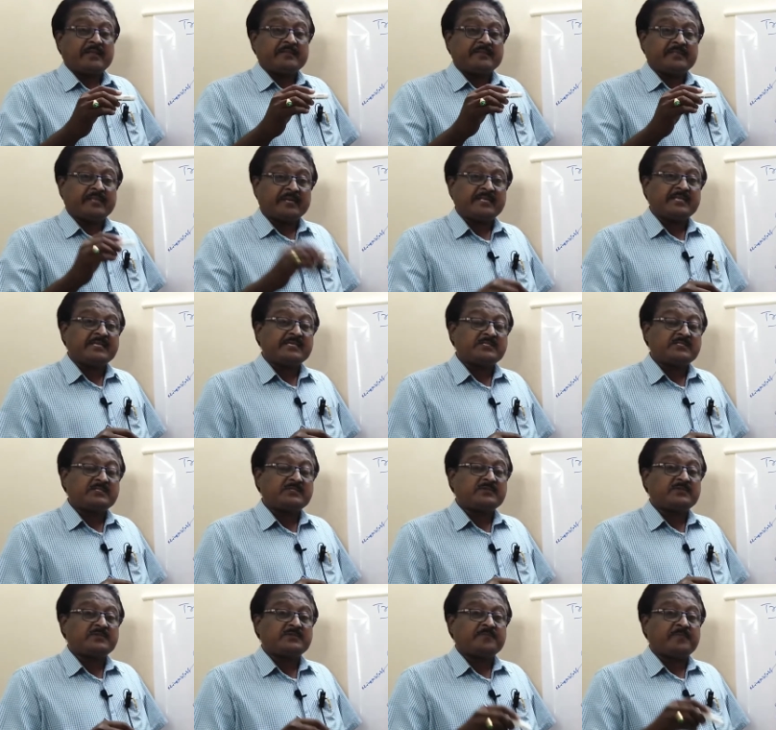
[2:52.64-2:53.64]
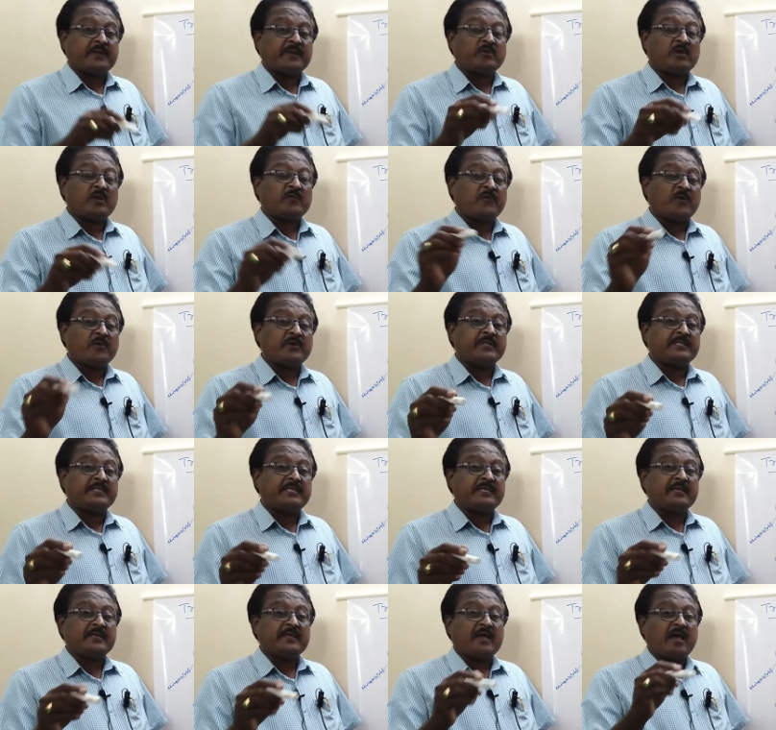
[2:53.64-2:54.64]
that is particularly found in
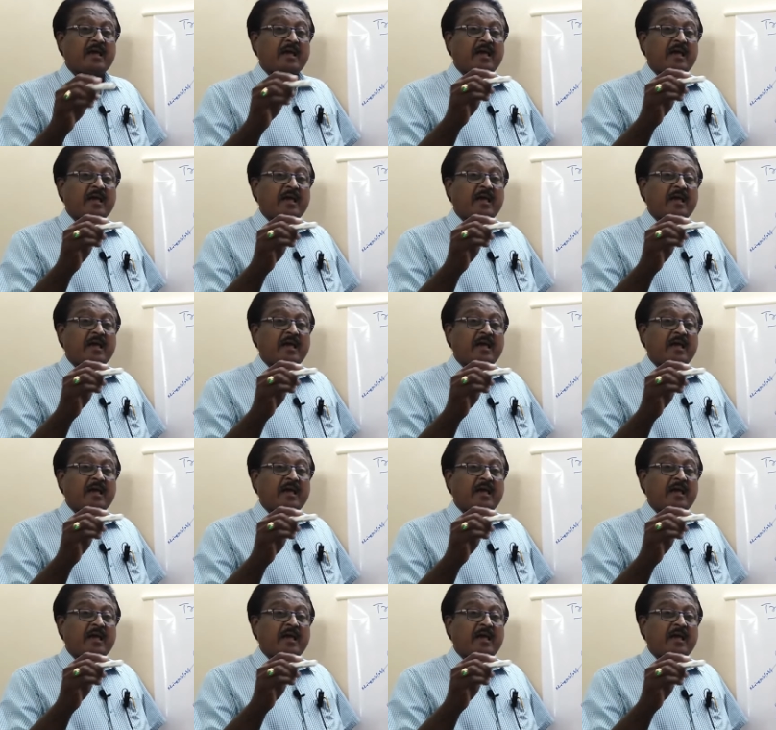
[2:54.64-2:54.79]
the